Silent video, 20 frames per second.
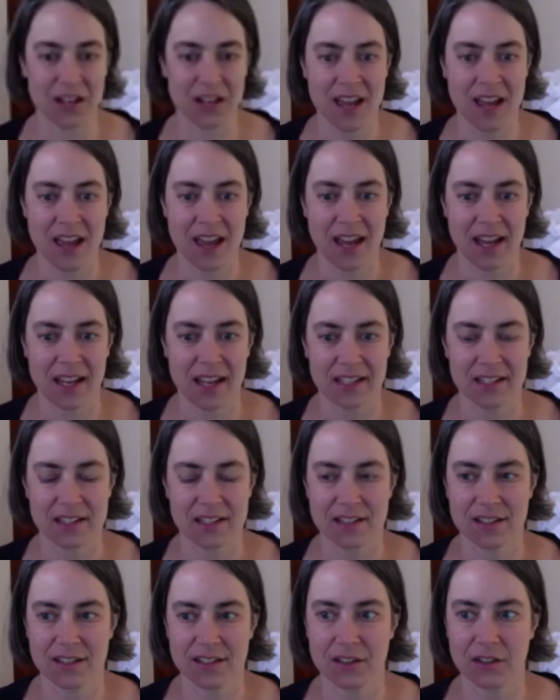and
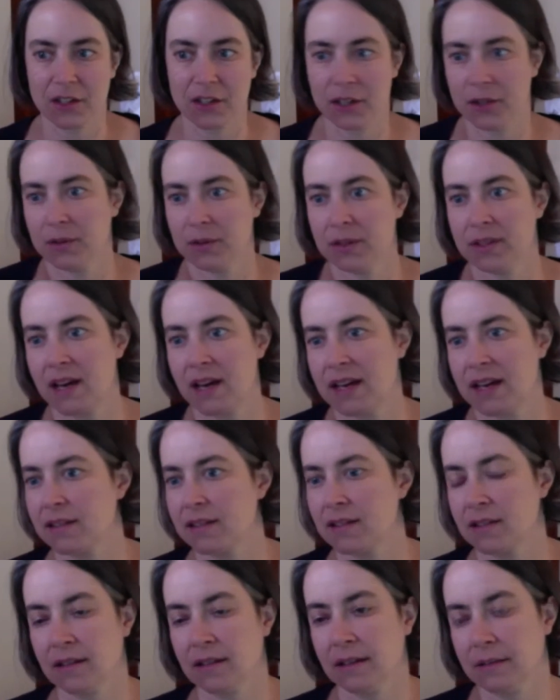
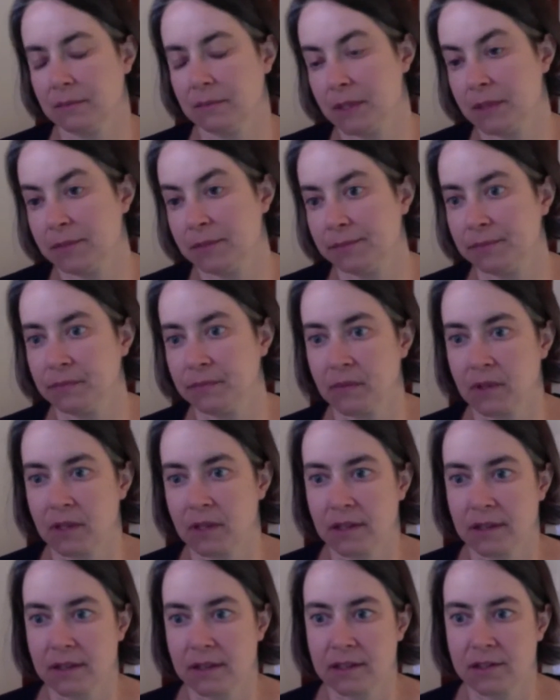
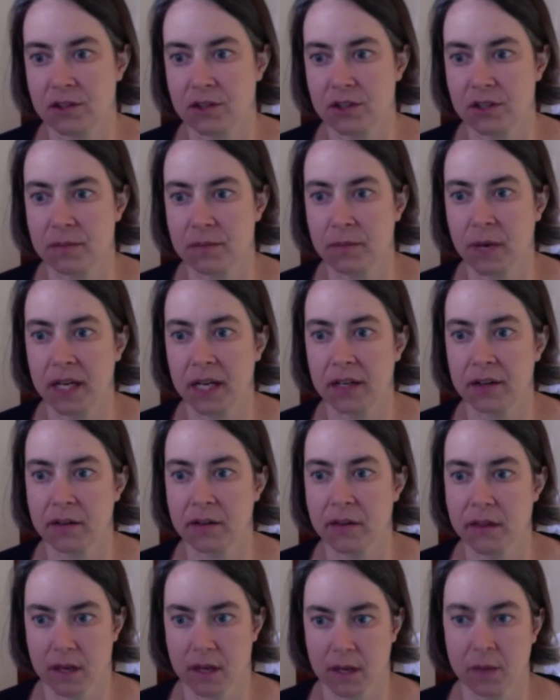that's just a minor
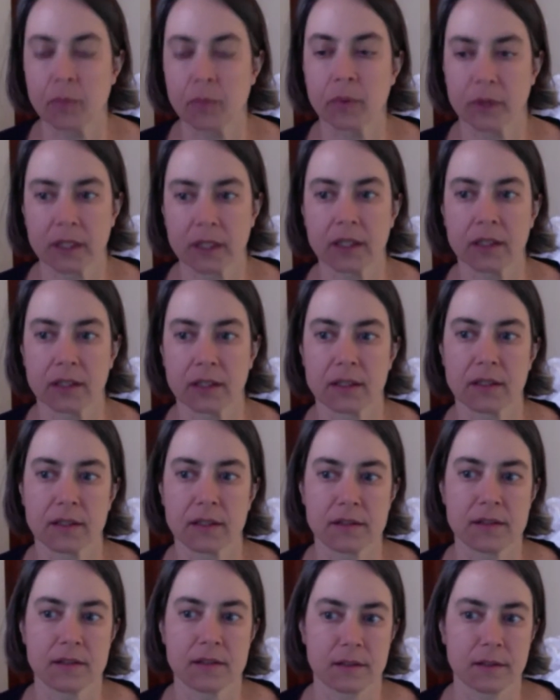thing, but
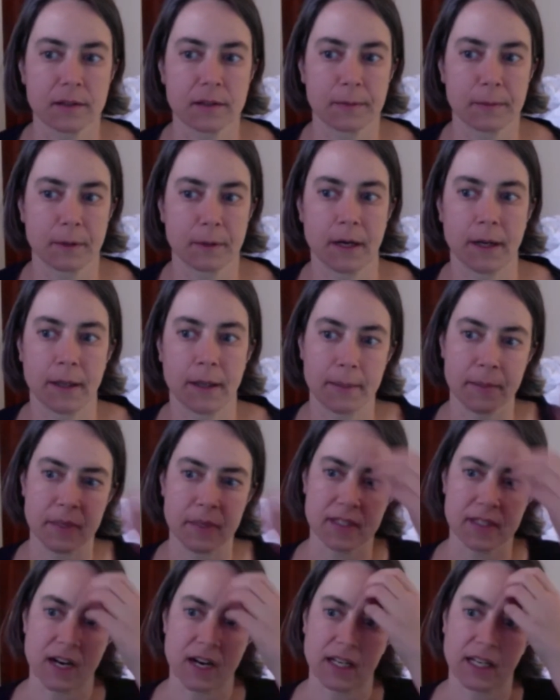it's
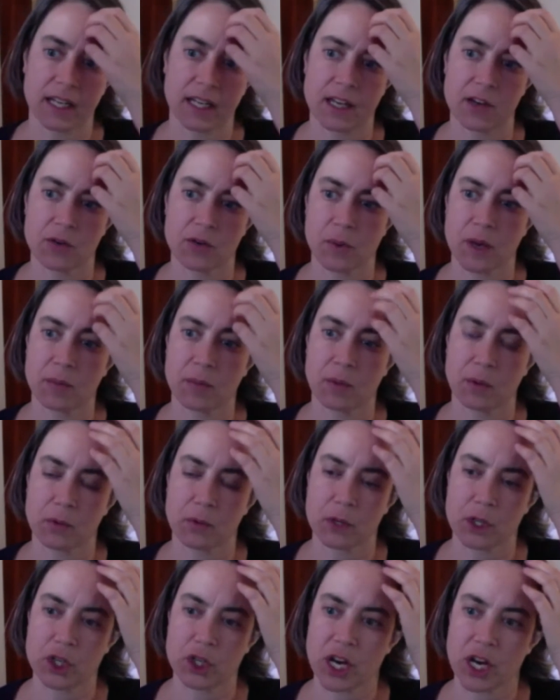not going to get your paper
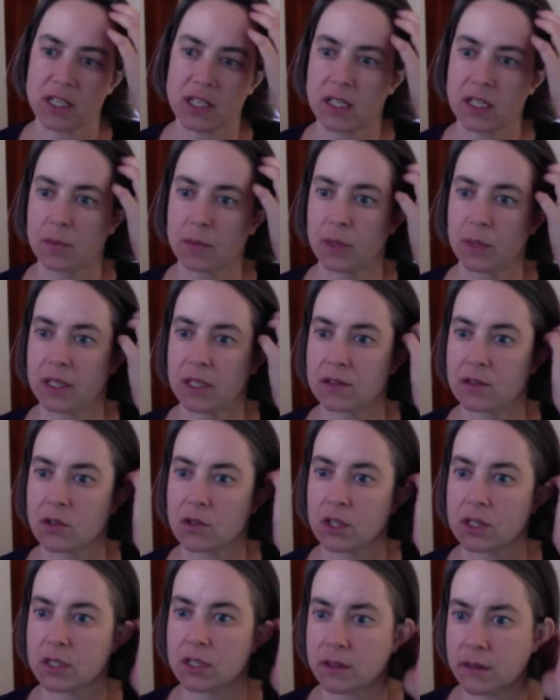rejected, but it's
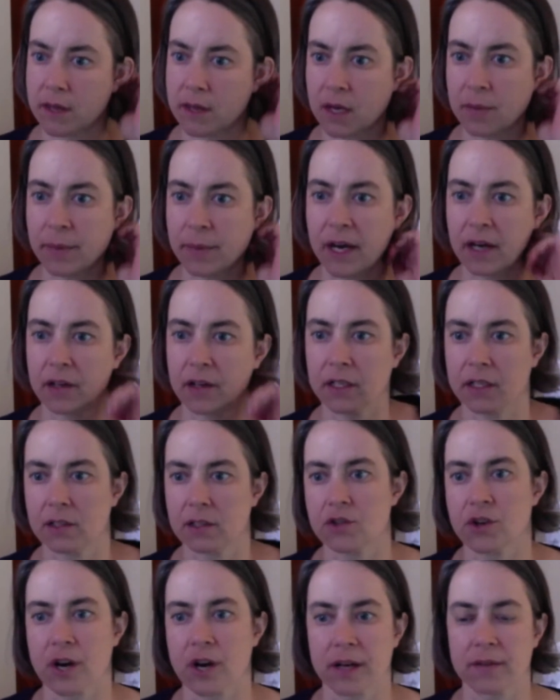good to think about and
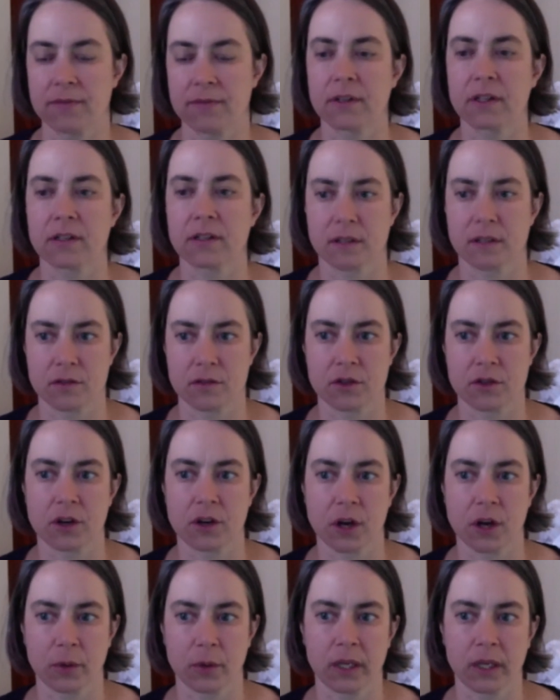try and fix as you're
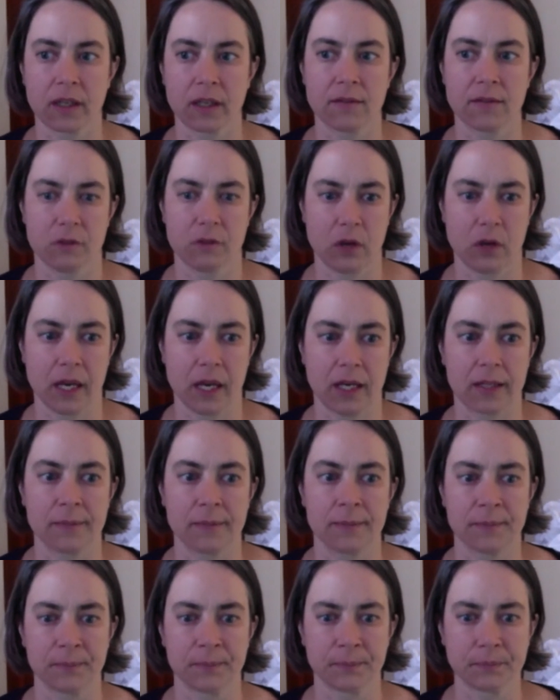going if you can.
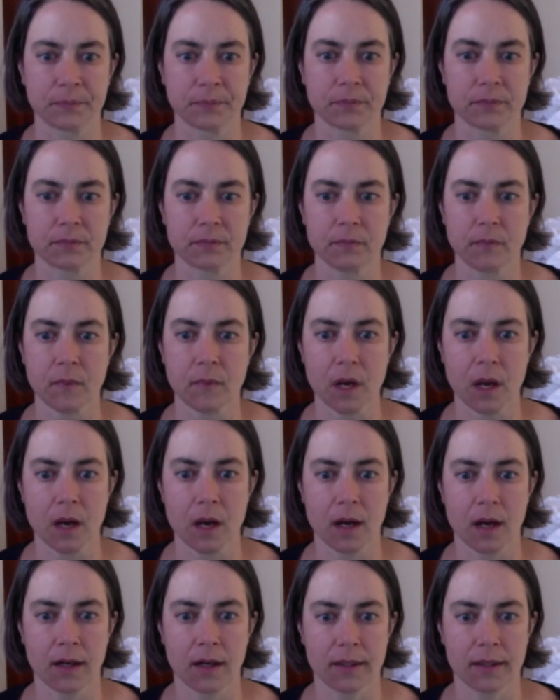
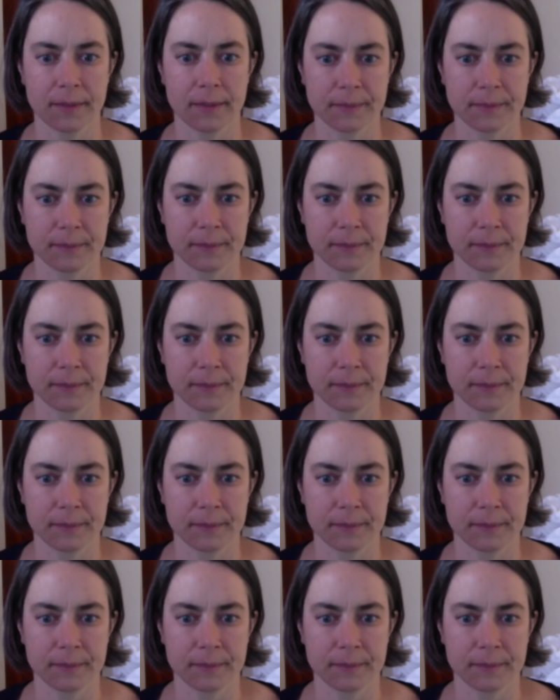All